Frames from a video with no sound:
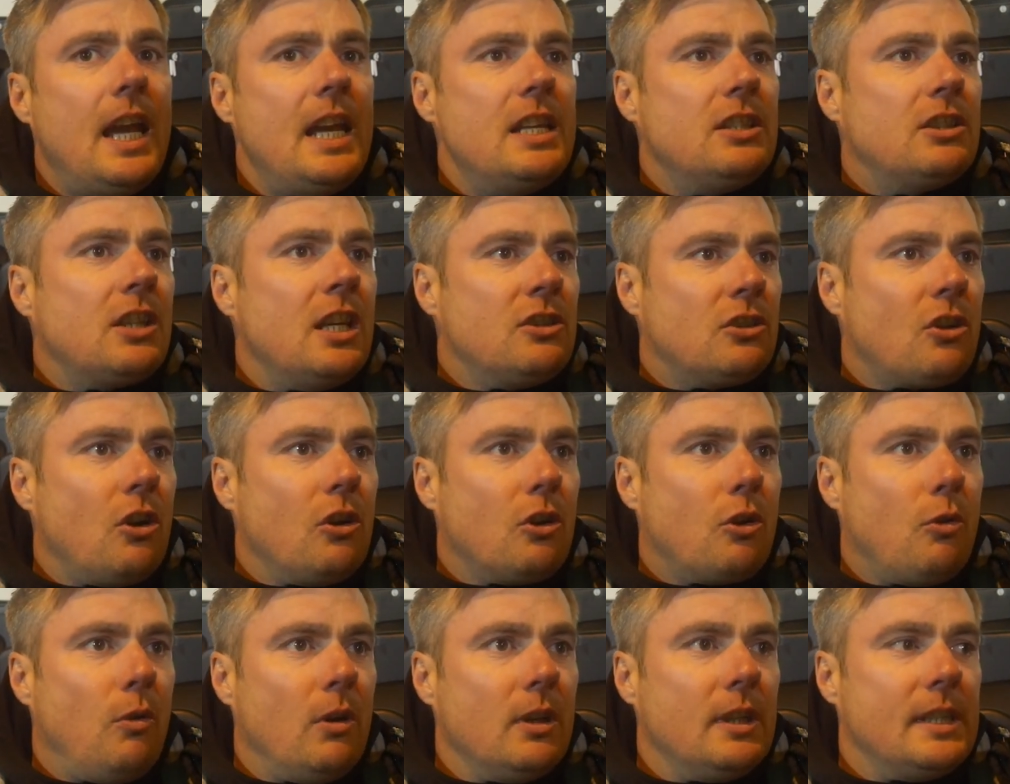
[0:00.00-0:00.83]
Yeah, he's
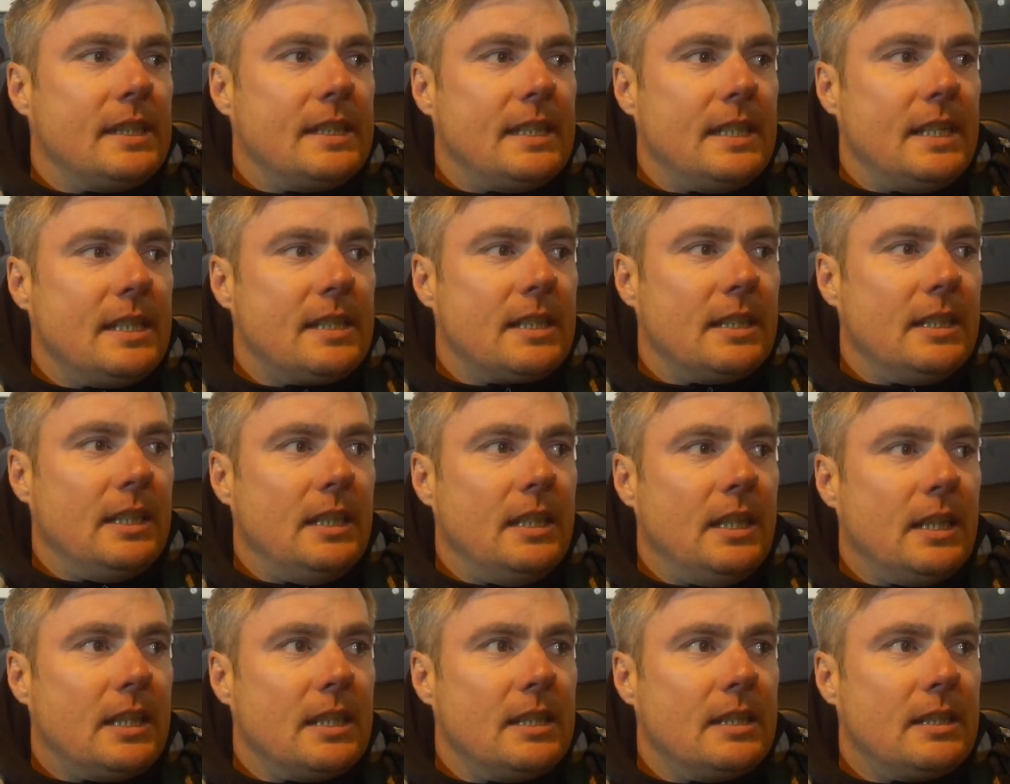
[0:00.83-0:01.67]
got quality, isn't he?
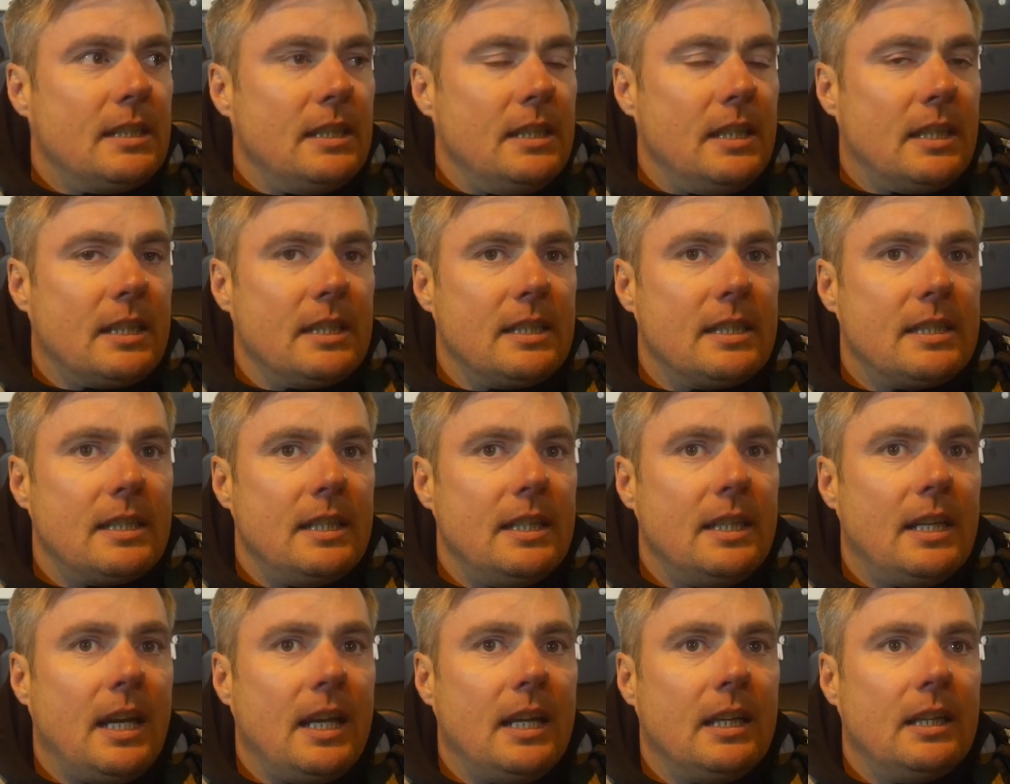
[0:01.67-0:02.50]
You can
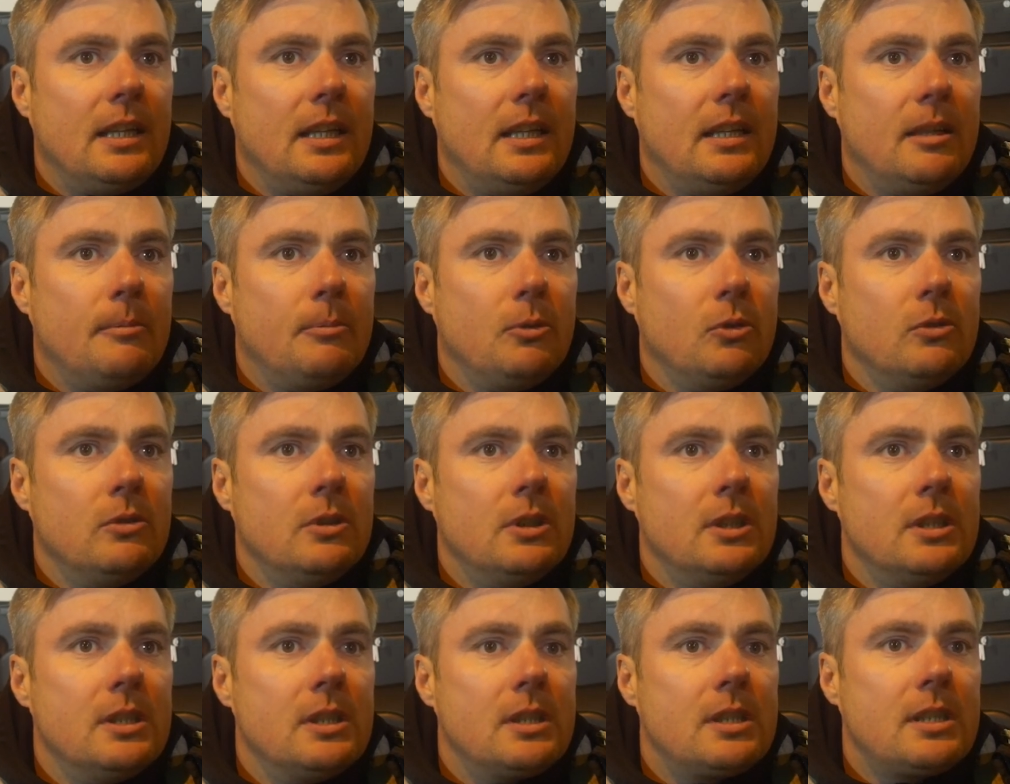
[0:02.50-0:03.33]
see that in
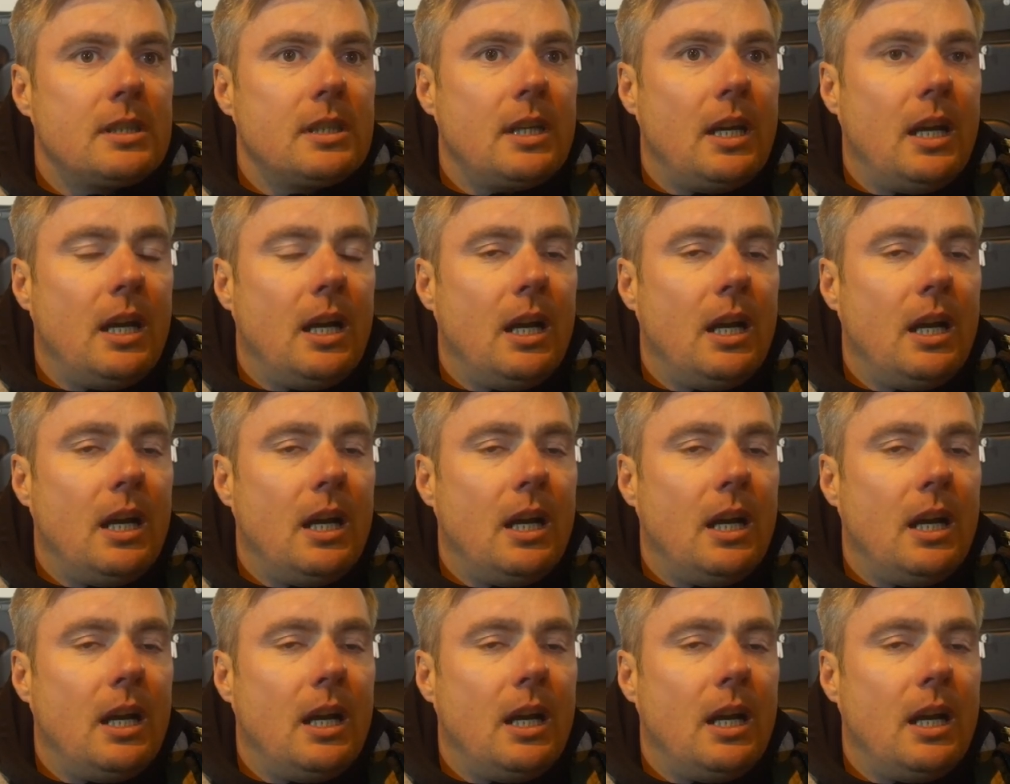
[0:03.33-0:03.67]
abundance.